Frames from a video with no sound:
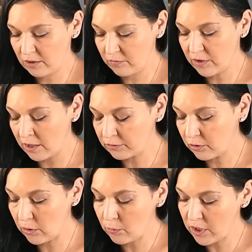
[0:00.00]
you've gone
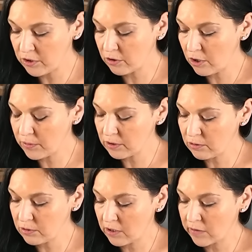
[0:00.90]
through or what you're going
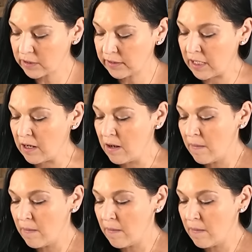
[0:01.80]
through currently,